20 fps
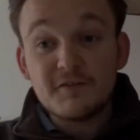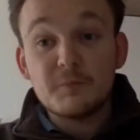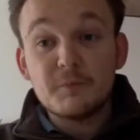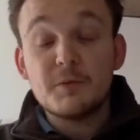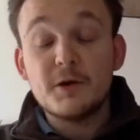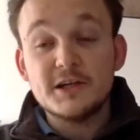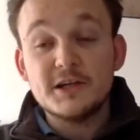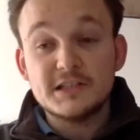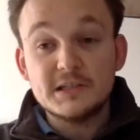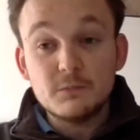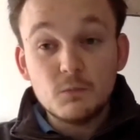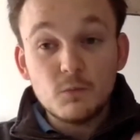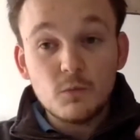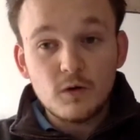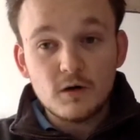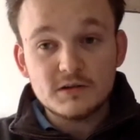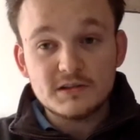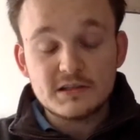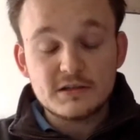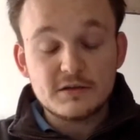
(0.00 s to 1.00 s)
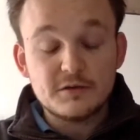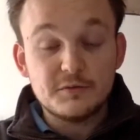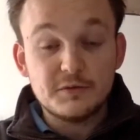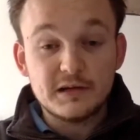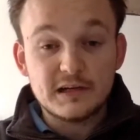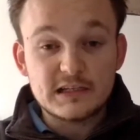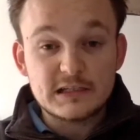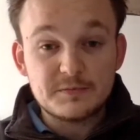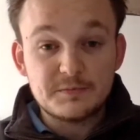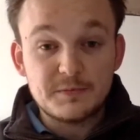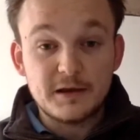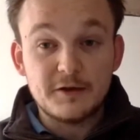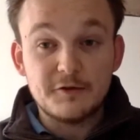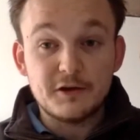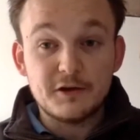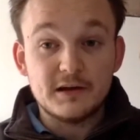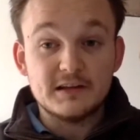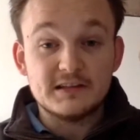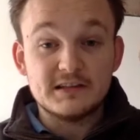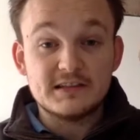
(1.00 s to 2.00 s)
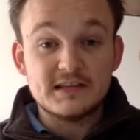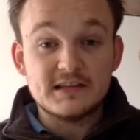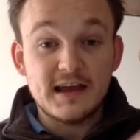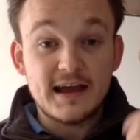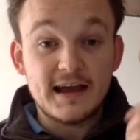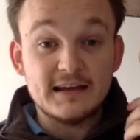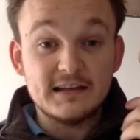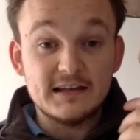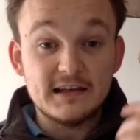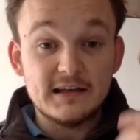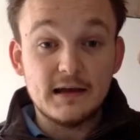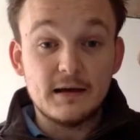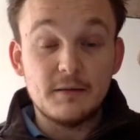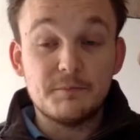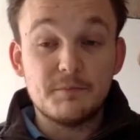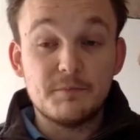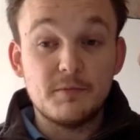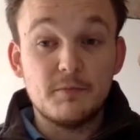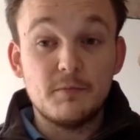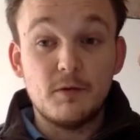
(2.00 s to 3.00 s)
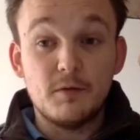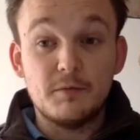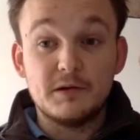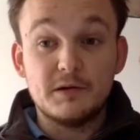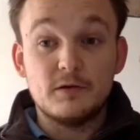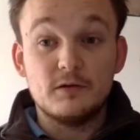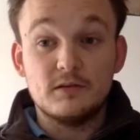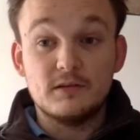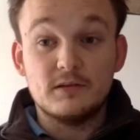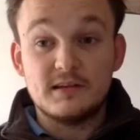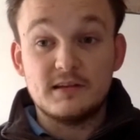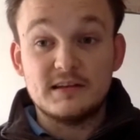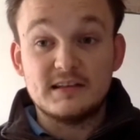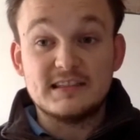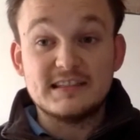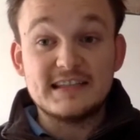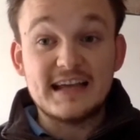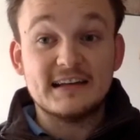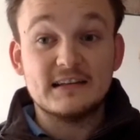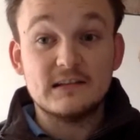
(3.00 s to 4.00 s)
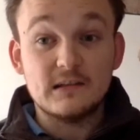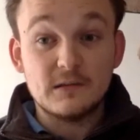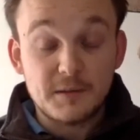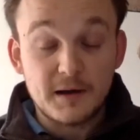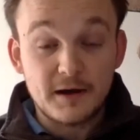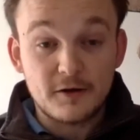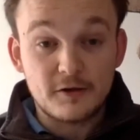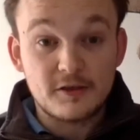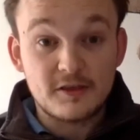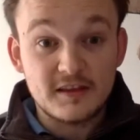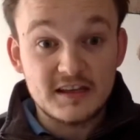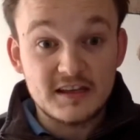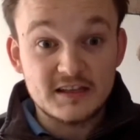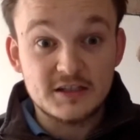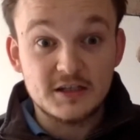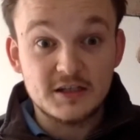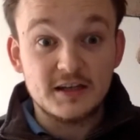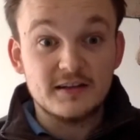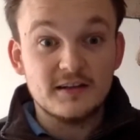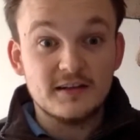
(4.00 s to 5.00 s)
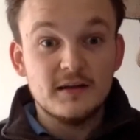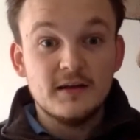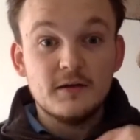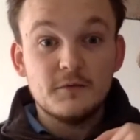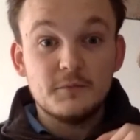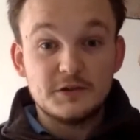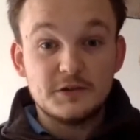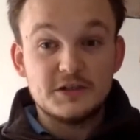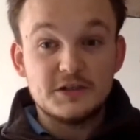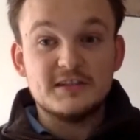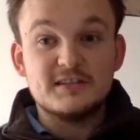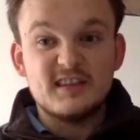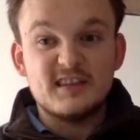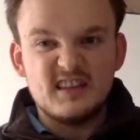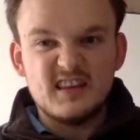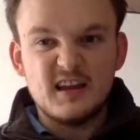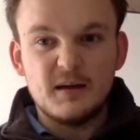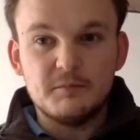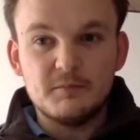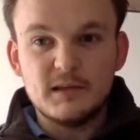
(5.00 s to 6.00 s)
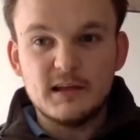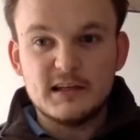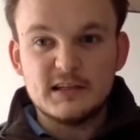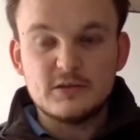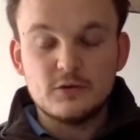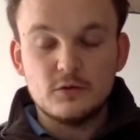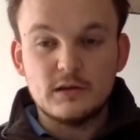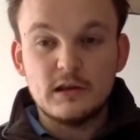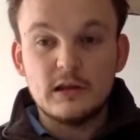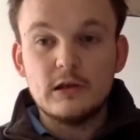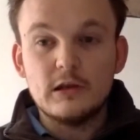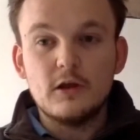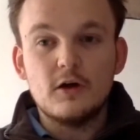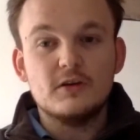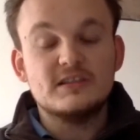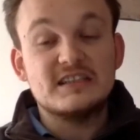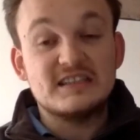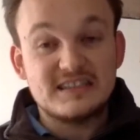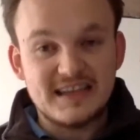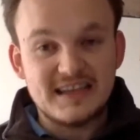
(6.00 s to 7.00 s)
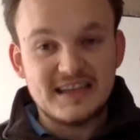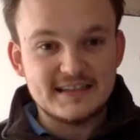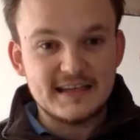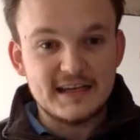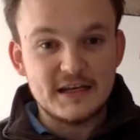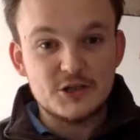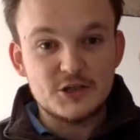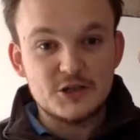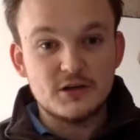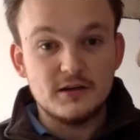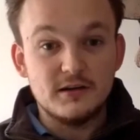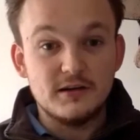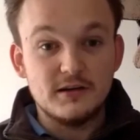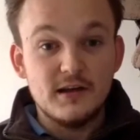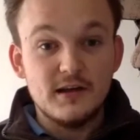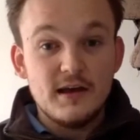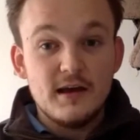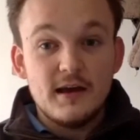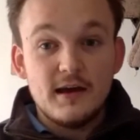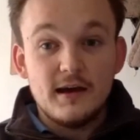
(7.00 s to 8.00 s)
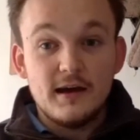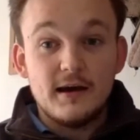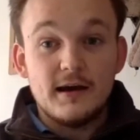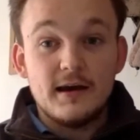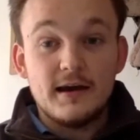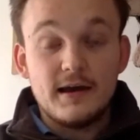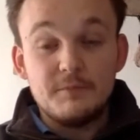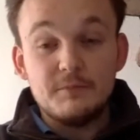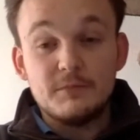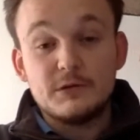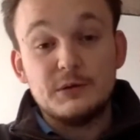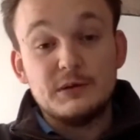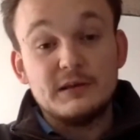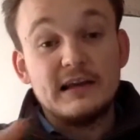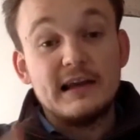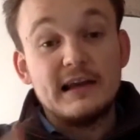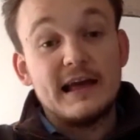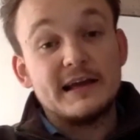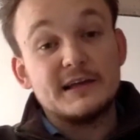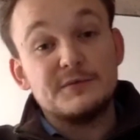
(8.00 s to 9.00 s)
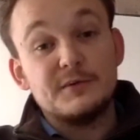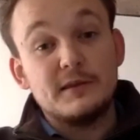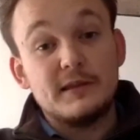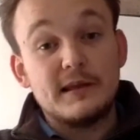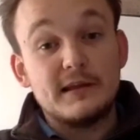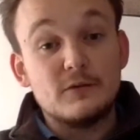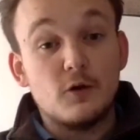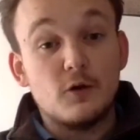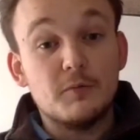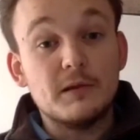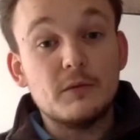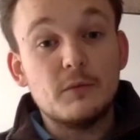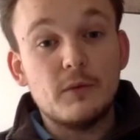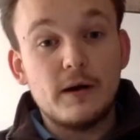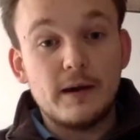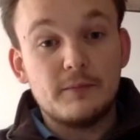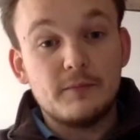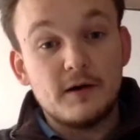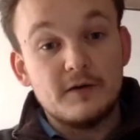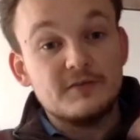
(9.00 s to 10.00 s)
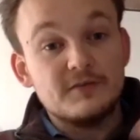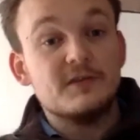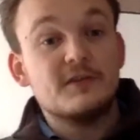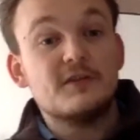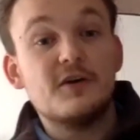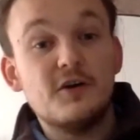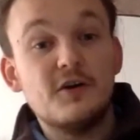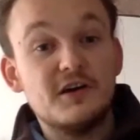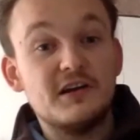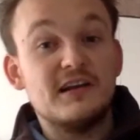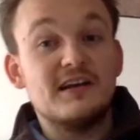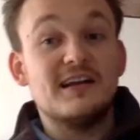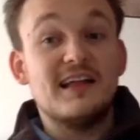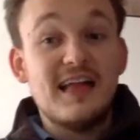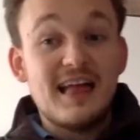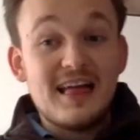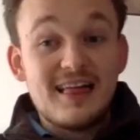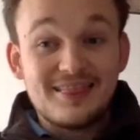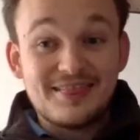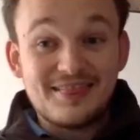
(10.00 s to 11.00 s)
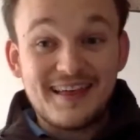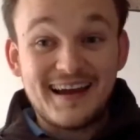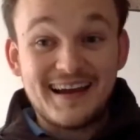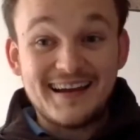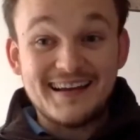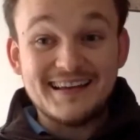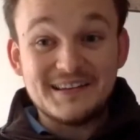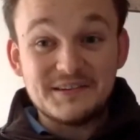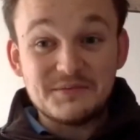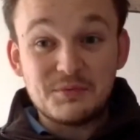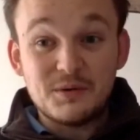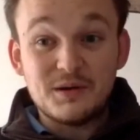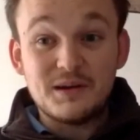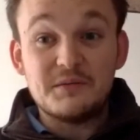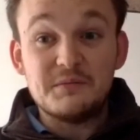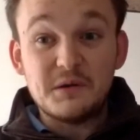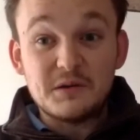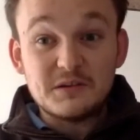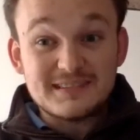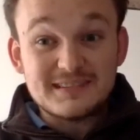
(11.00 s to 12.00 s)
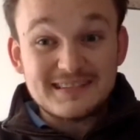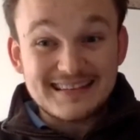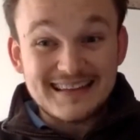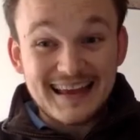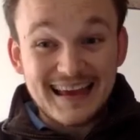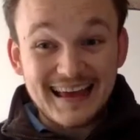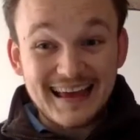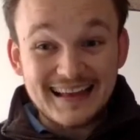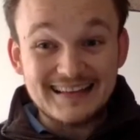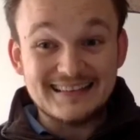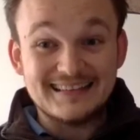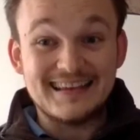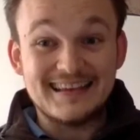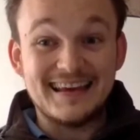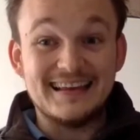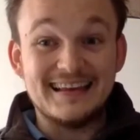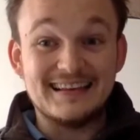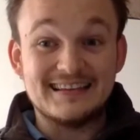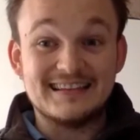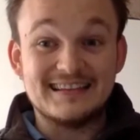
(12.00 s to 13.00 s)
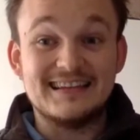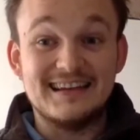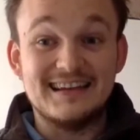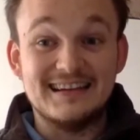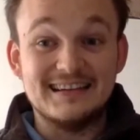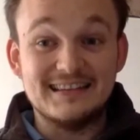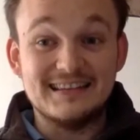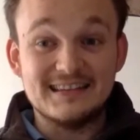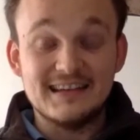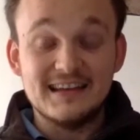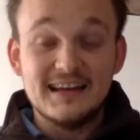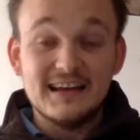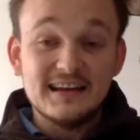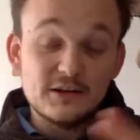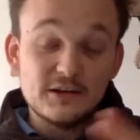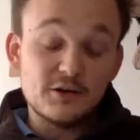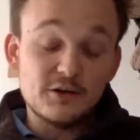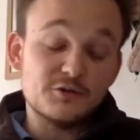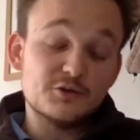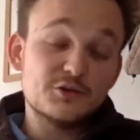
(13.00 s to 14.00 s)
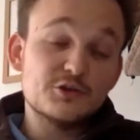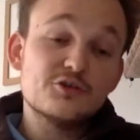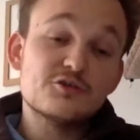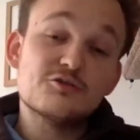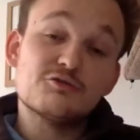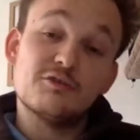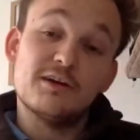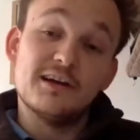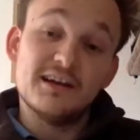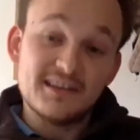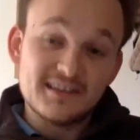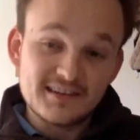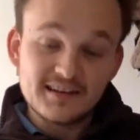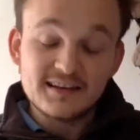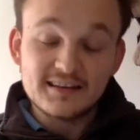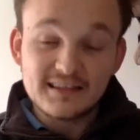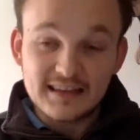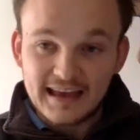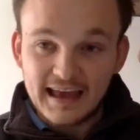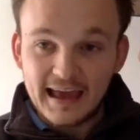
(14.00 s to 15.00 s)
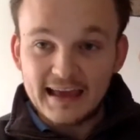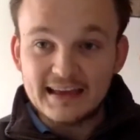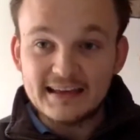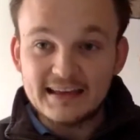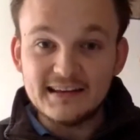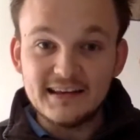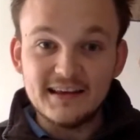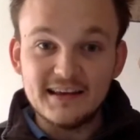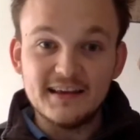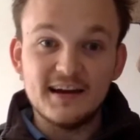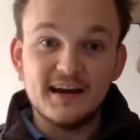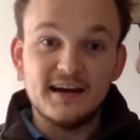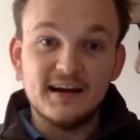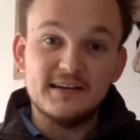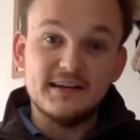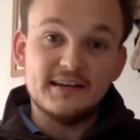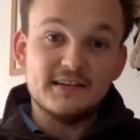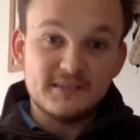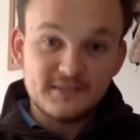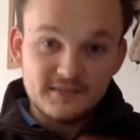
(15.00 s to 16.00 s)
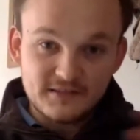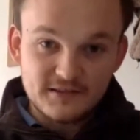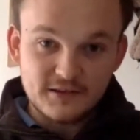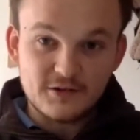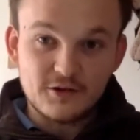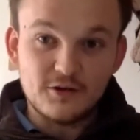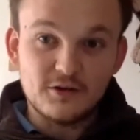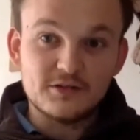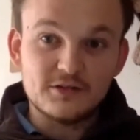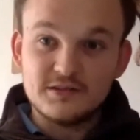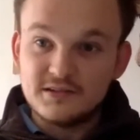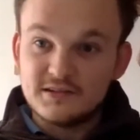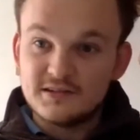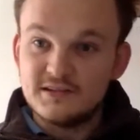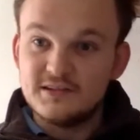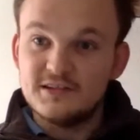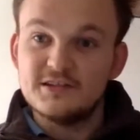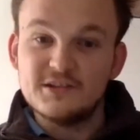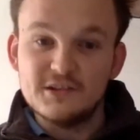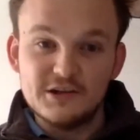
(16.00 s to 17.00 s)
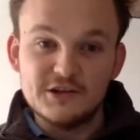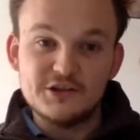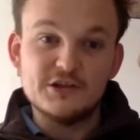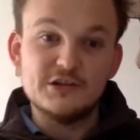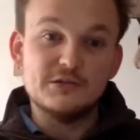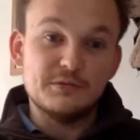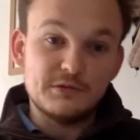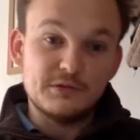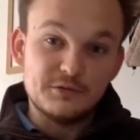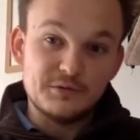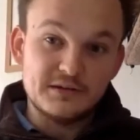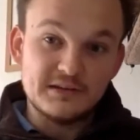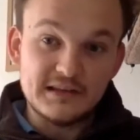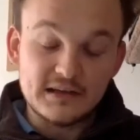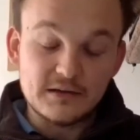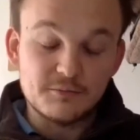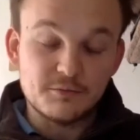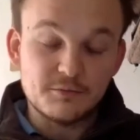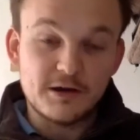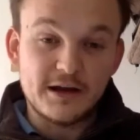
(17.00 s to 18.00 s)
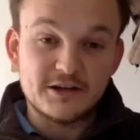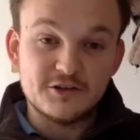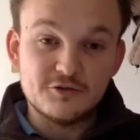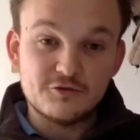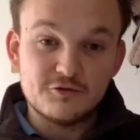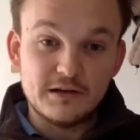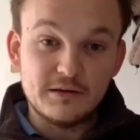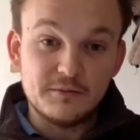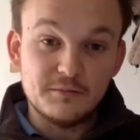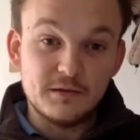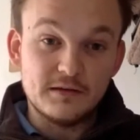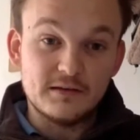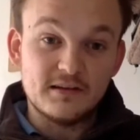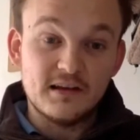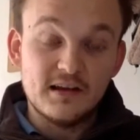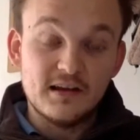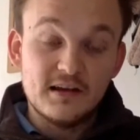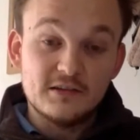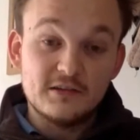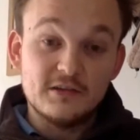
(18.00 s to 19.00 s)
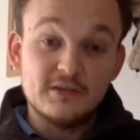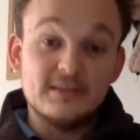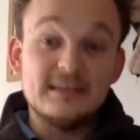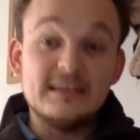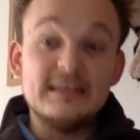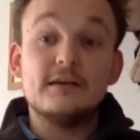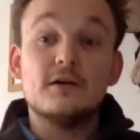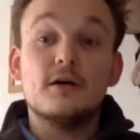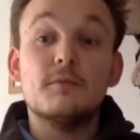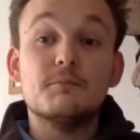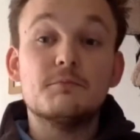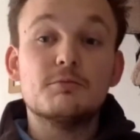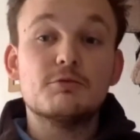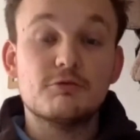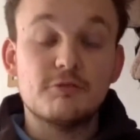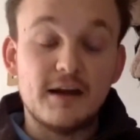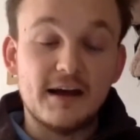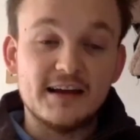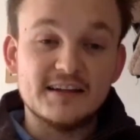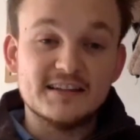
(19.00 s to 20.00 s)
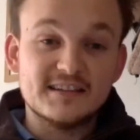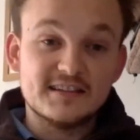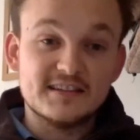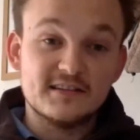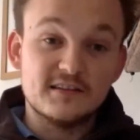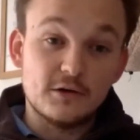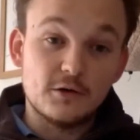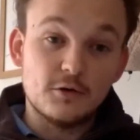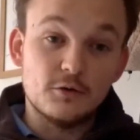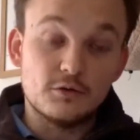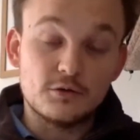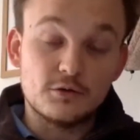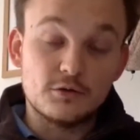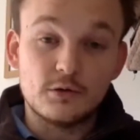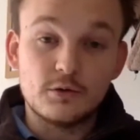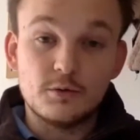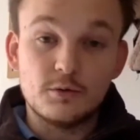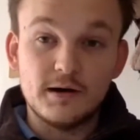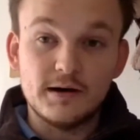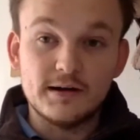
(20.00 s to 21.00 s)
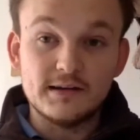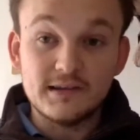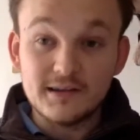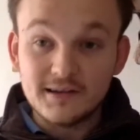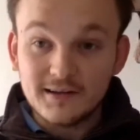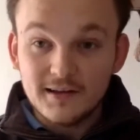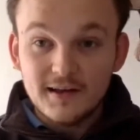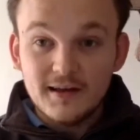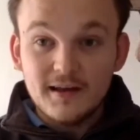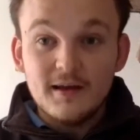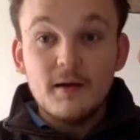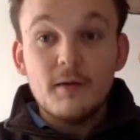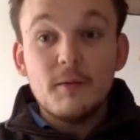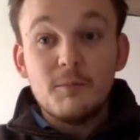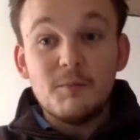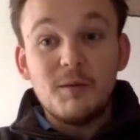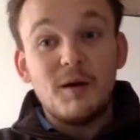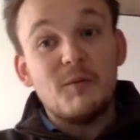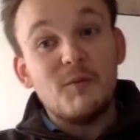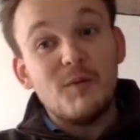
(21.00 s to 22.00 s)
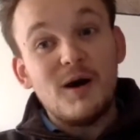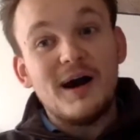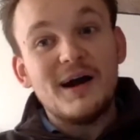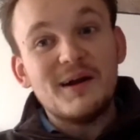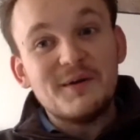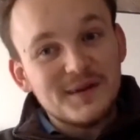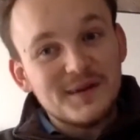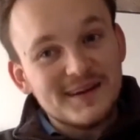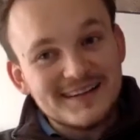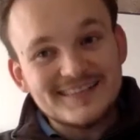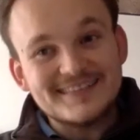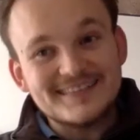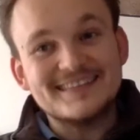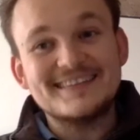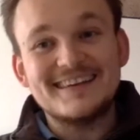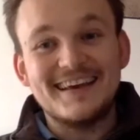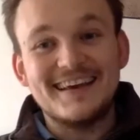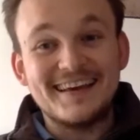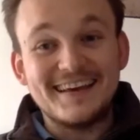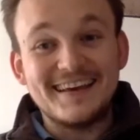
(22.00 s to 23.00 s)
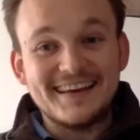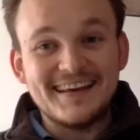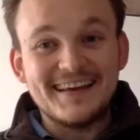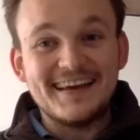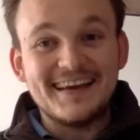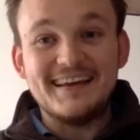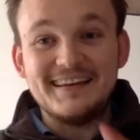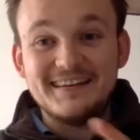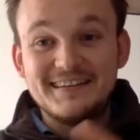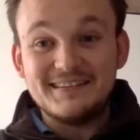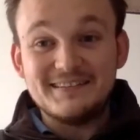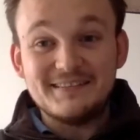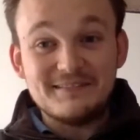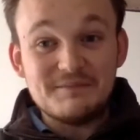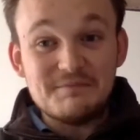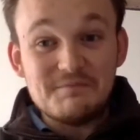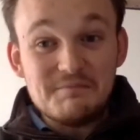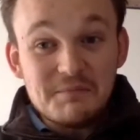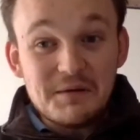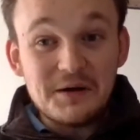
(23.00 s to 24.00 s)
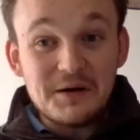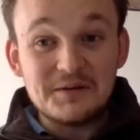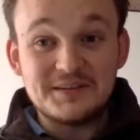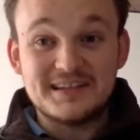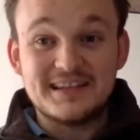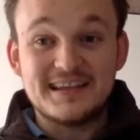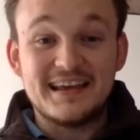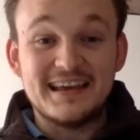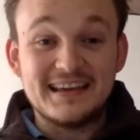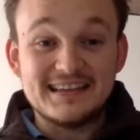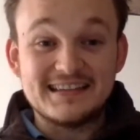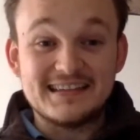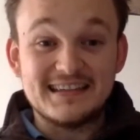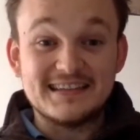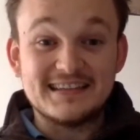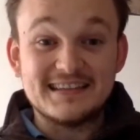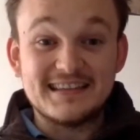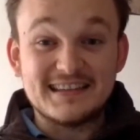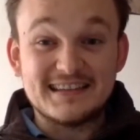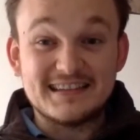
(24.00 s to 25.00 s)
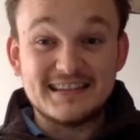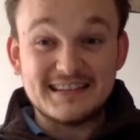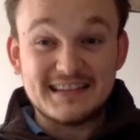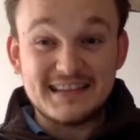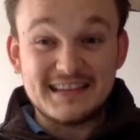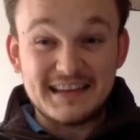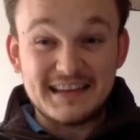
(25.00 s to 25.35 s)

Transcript: a person was to experience any what we call the saddle paresthesia, which is the numbness or the loss of sensation in between the legs where they normally wipe after the toilet, that is one of the most telltale signs to go straight to A&E, and then the doctors and the surgeons would do a decompression treatment to decompress the cauda equina. But what I will say, in most cases, this is